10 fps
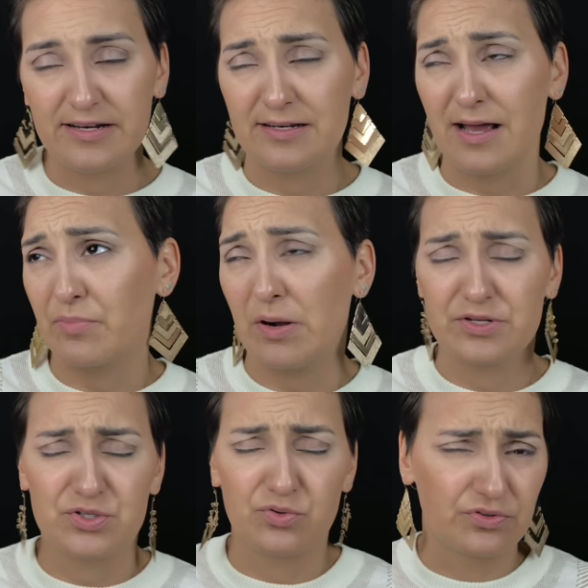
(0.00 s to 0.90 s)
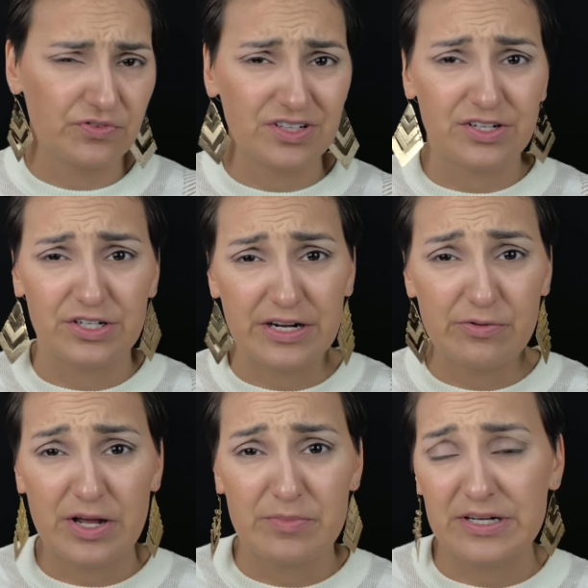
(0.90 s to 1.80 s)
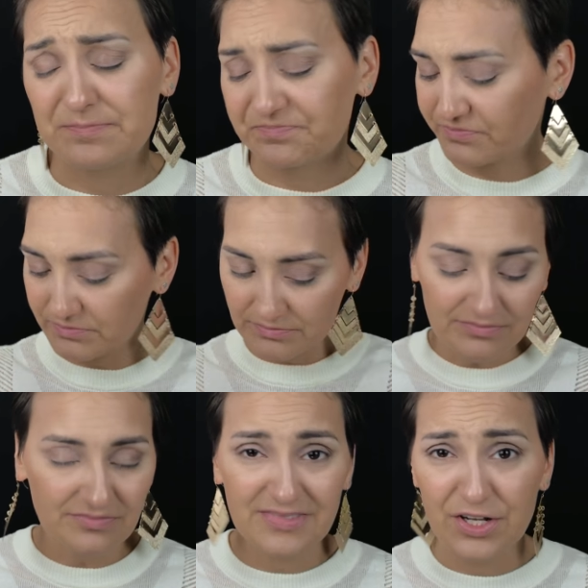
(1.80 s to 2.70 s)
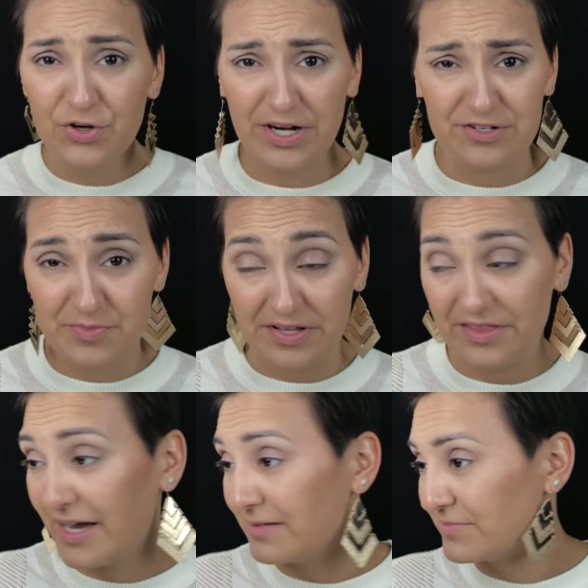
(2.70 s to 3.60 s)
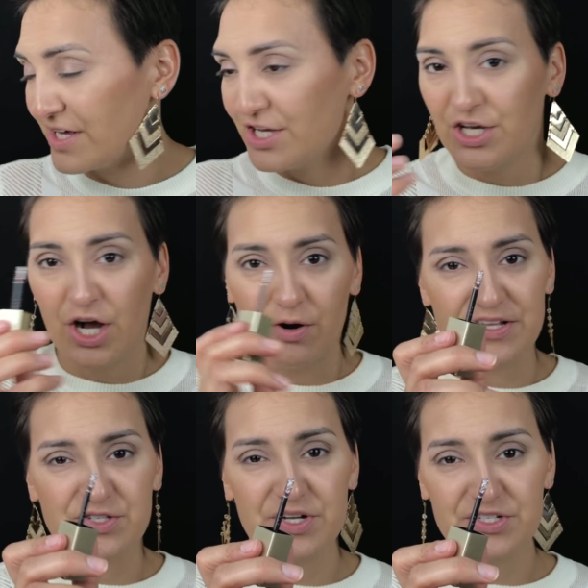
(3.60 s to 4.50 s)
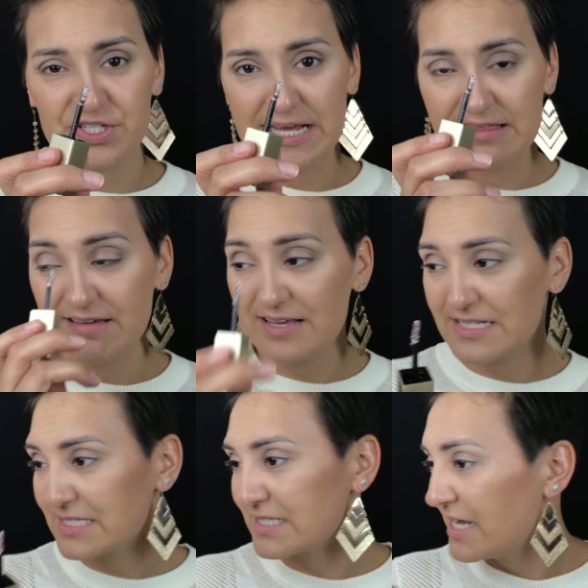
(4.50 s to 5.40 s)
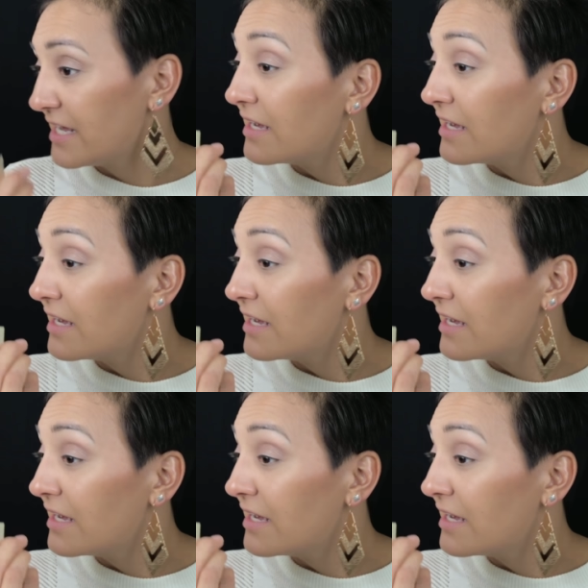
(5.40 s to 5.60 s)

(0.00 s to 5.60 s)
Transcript: And I'm probably too old for glitter anyway, but who cares about that? All right, so I just take this,